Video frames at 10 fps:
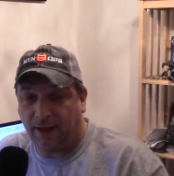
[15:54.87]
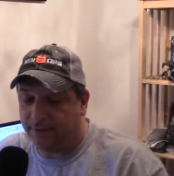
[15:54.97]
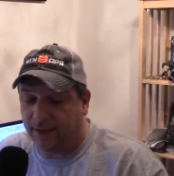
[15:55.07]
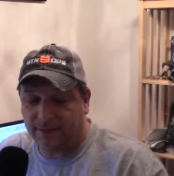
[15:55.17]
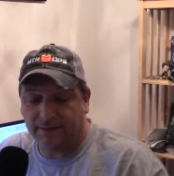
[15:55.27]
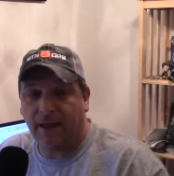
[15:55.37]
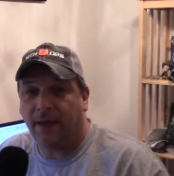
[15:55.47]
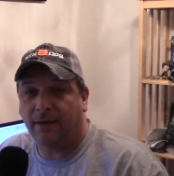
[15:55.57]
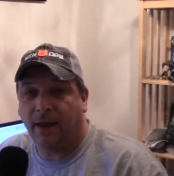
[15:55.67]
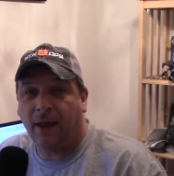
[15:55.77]
that's
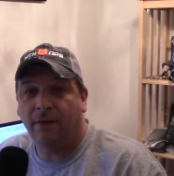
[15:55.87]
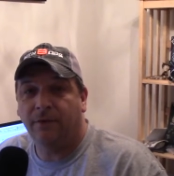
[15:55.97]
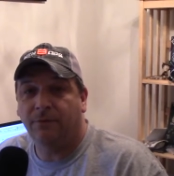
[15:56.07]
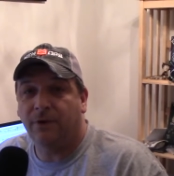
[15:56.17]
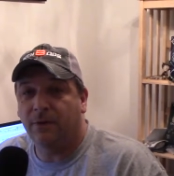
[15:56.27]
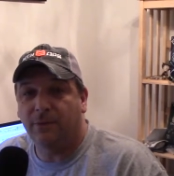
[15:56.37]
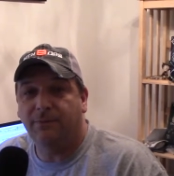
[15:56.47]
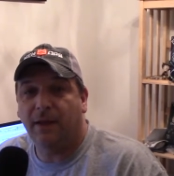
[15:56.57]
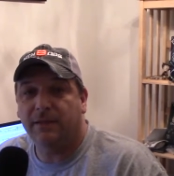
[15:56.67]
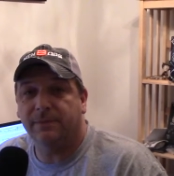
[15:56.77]
not out of the realm
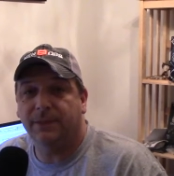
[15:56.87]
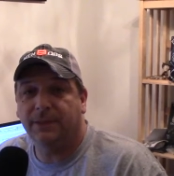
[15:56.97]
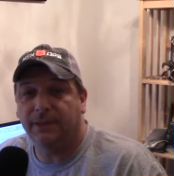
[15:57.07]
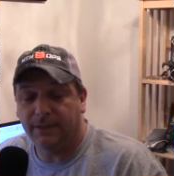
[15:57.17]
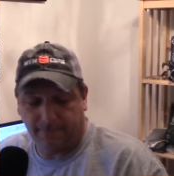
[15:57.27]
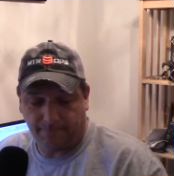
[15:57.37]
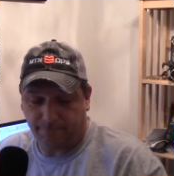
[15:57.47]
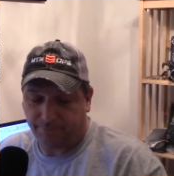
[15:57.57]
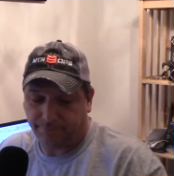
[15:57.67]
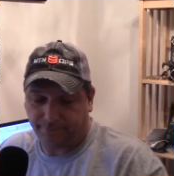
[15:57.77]
of possibility.
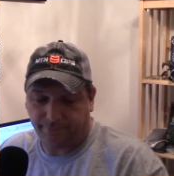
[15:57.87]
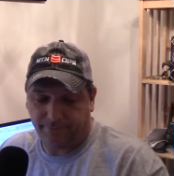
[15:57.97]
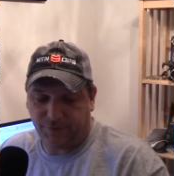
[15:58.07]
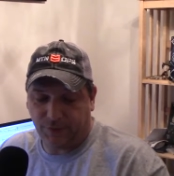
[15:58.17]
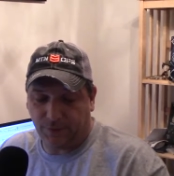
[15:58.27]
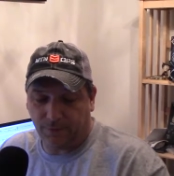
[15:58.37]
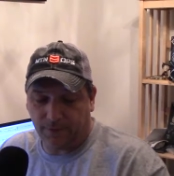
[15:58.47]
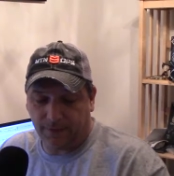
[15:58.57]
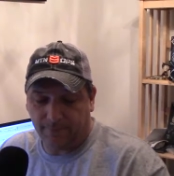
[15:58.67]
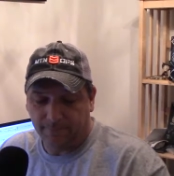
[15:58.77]

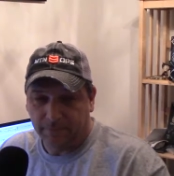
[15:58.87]
So,